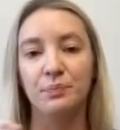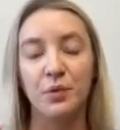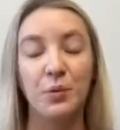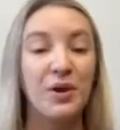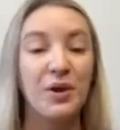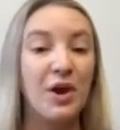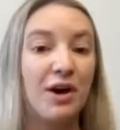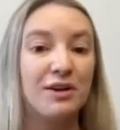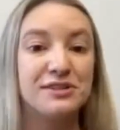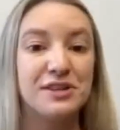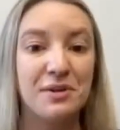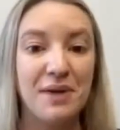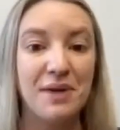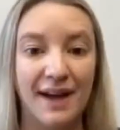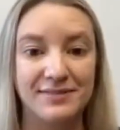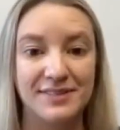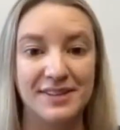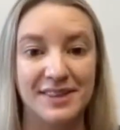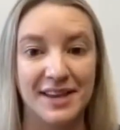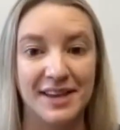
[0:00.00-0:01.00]
We also
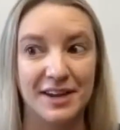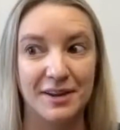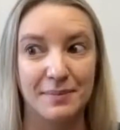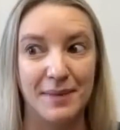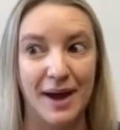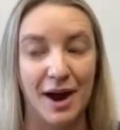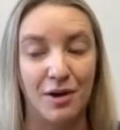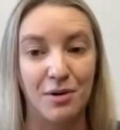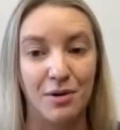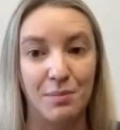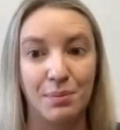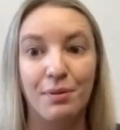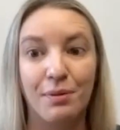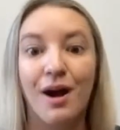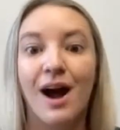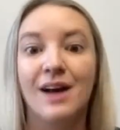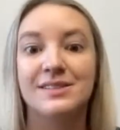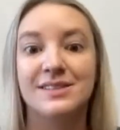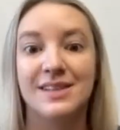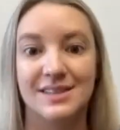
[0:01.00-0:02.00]
have to think about
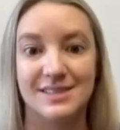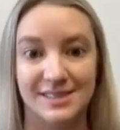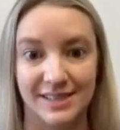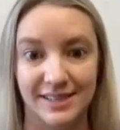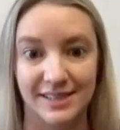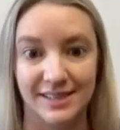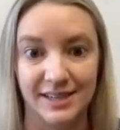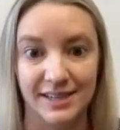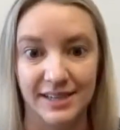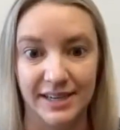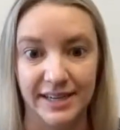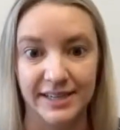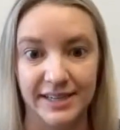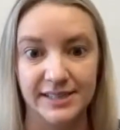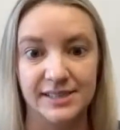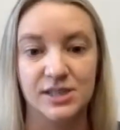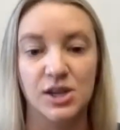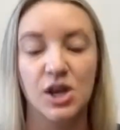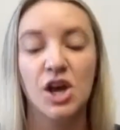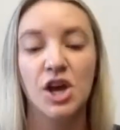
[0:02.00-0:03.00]
processing
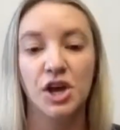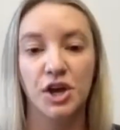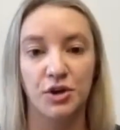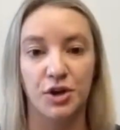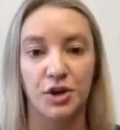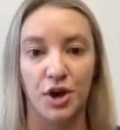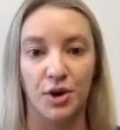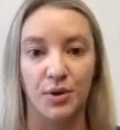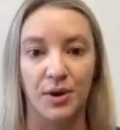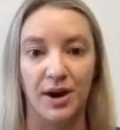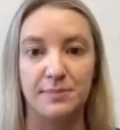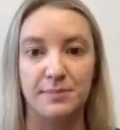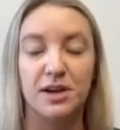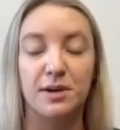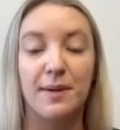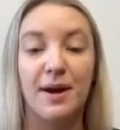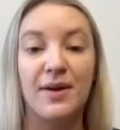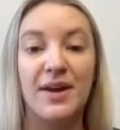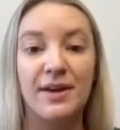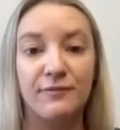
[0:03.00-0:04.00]
needs. When I'm talking
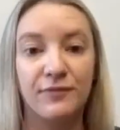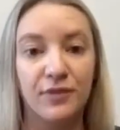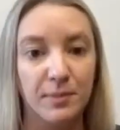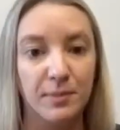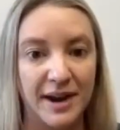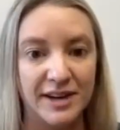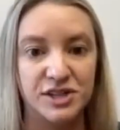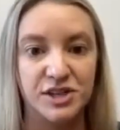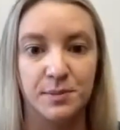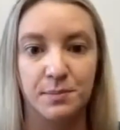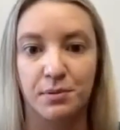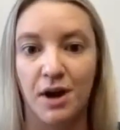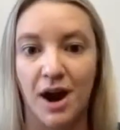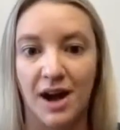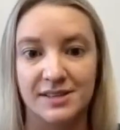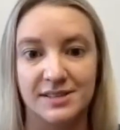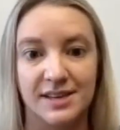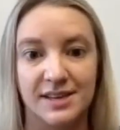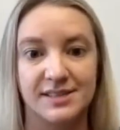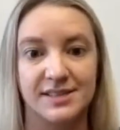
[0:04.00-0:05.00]
about information
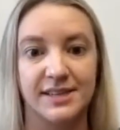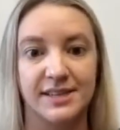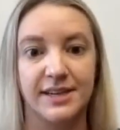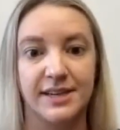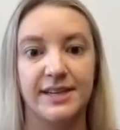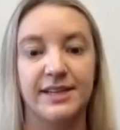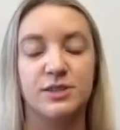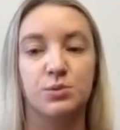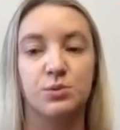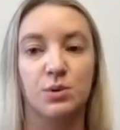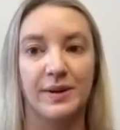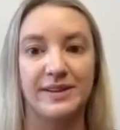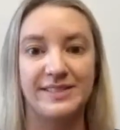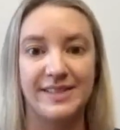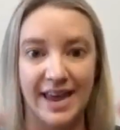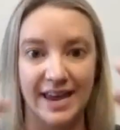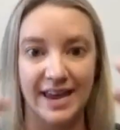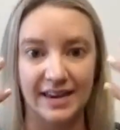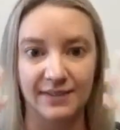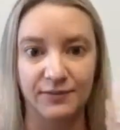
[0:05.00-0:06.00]
processing needs, where we
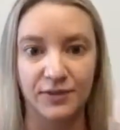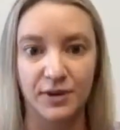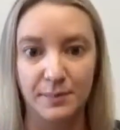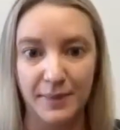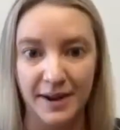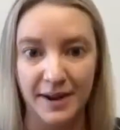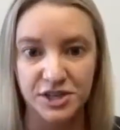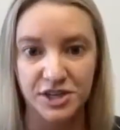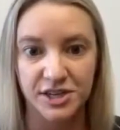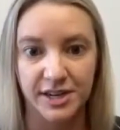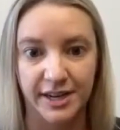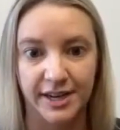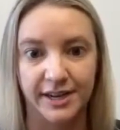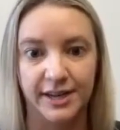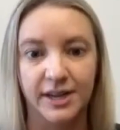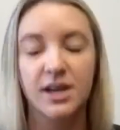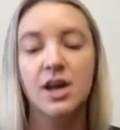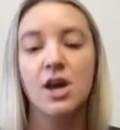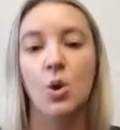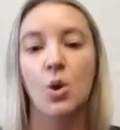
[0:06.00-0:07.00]
take information
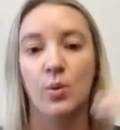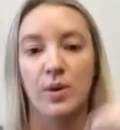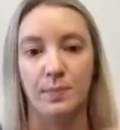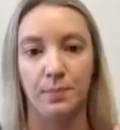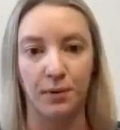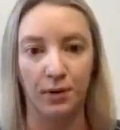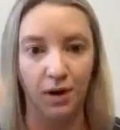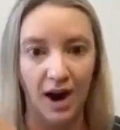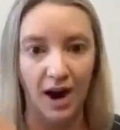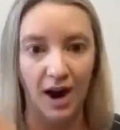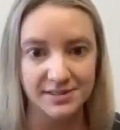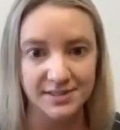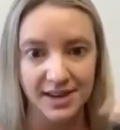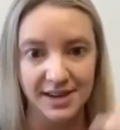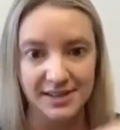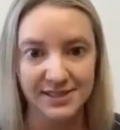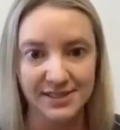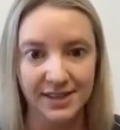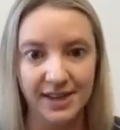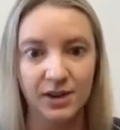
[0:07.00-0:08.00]
in, we
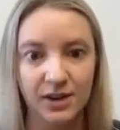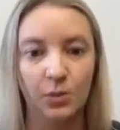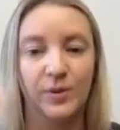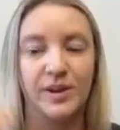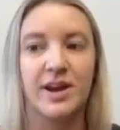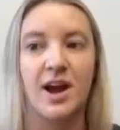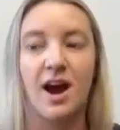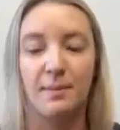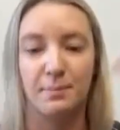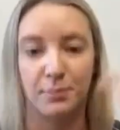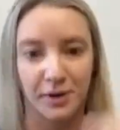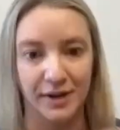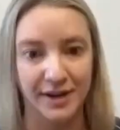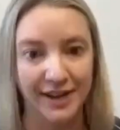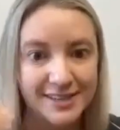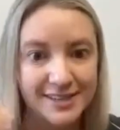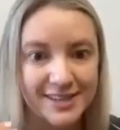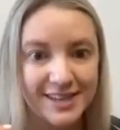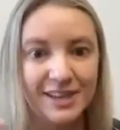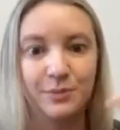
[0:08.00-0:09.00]
process it, we
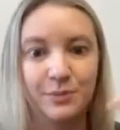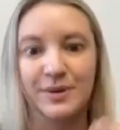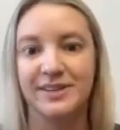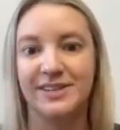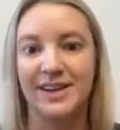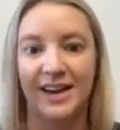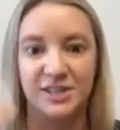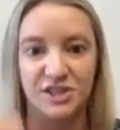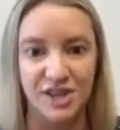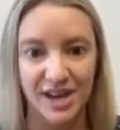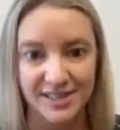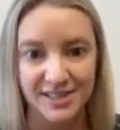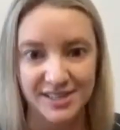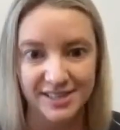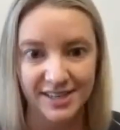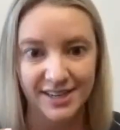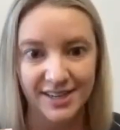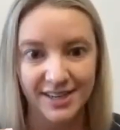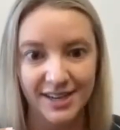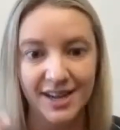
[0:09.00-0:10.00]
comprehend it, we digest
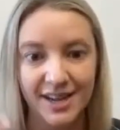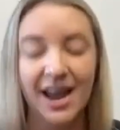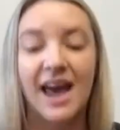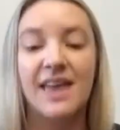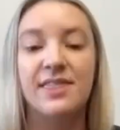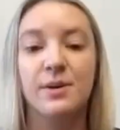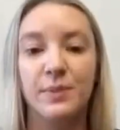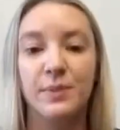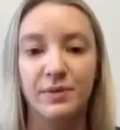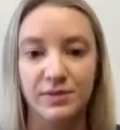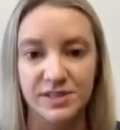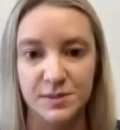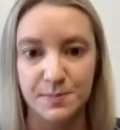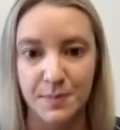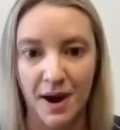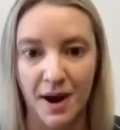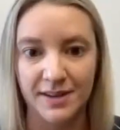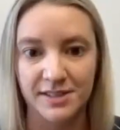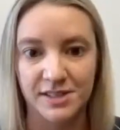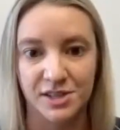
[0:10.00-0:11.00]
it, and then we
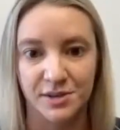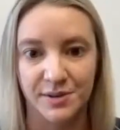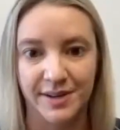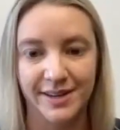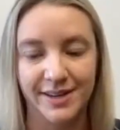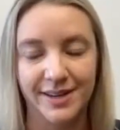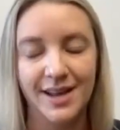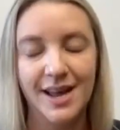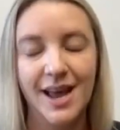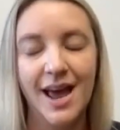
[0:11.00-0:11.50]
respond to it.